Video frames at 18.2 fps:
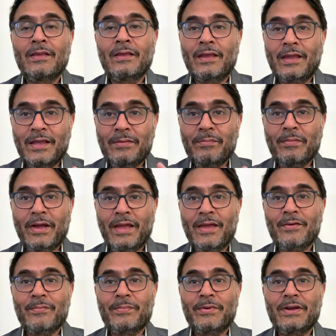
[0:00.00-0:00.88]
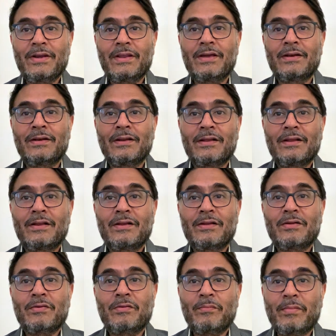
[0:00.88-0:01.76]
In my opinion,
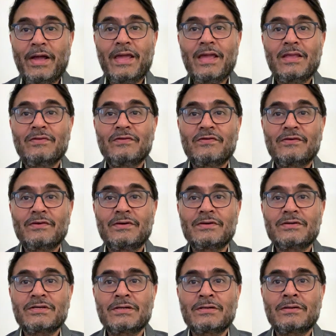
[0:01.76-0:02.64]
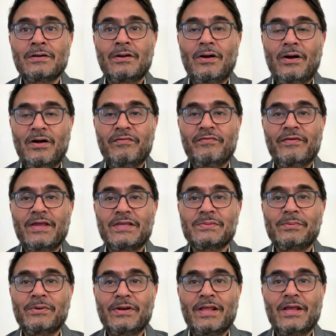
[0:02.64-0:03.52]
by insertion of
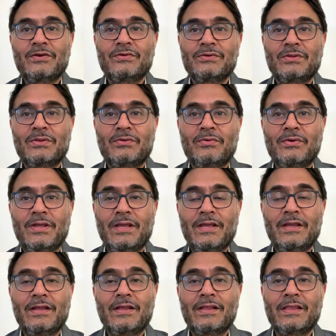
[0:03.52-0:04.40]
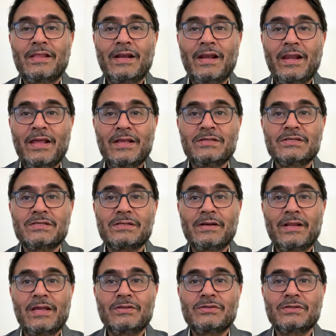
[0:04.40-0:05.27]
explanation 3, the
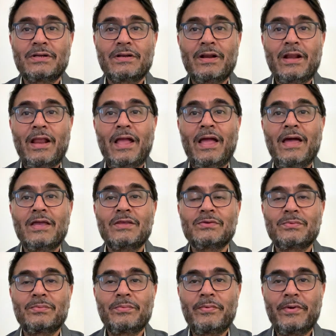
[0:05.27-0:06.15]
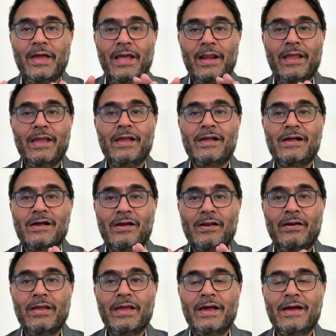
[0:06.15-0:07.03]
legislature has very
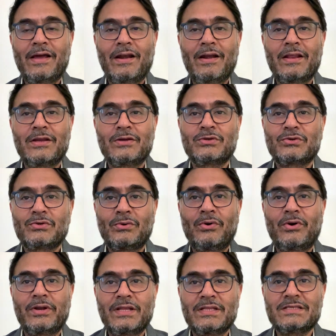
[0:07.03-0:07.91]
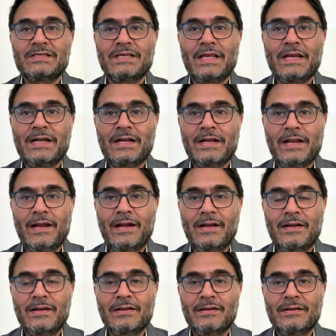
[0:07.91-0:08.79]
clearly shown its
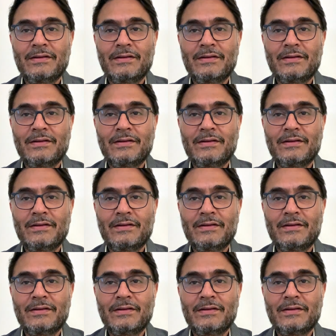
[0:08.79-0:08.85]
intent